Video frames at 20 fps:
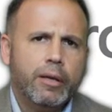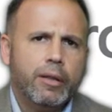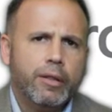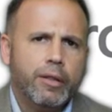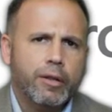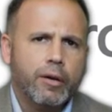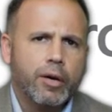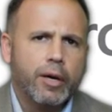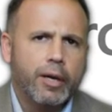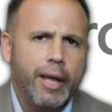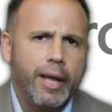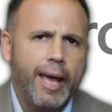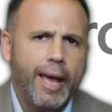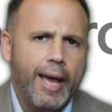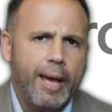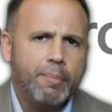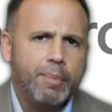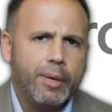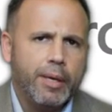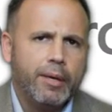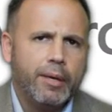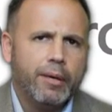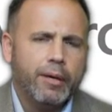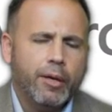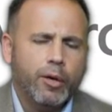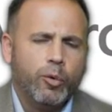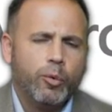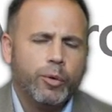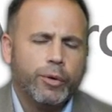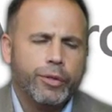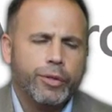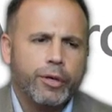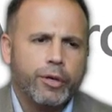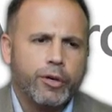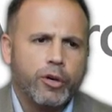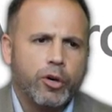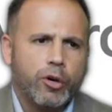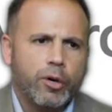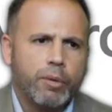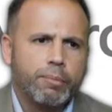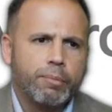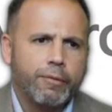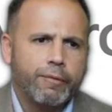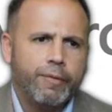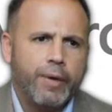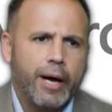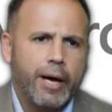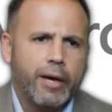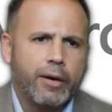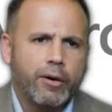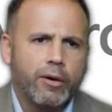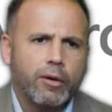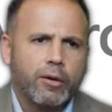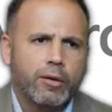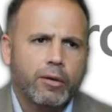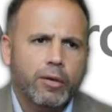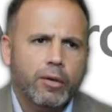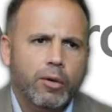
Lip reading: They're unhappy with their current provider